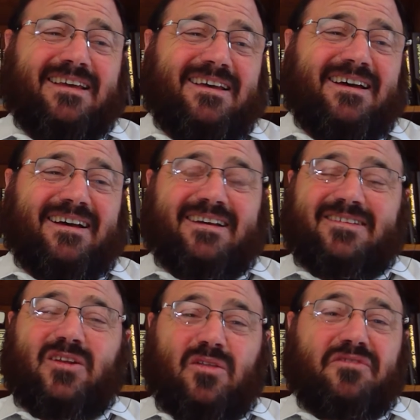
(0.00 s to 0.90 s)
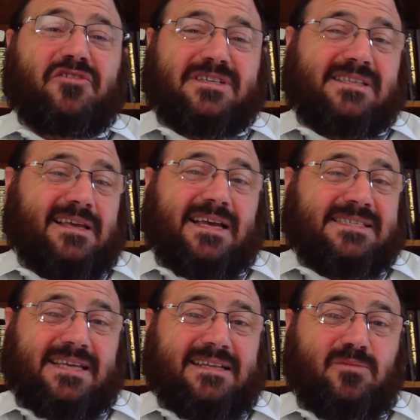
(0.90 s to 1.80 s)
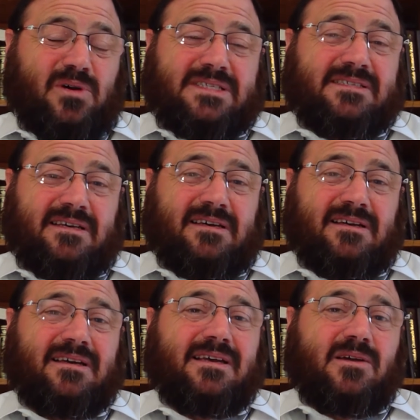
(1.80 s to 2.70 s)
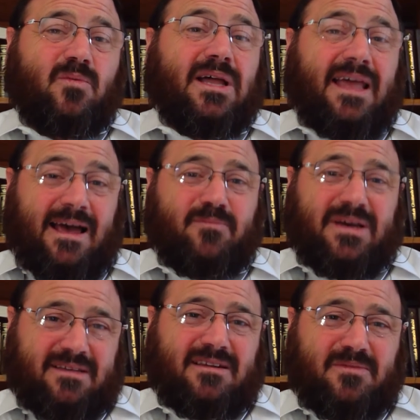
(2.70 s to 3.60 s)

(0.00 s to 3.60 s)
The first thing I said was, well, Abba,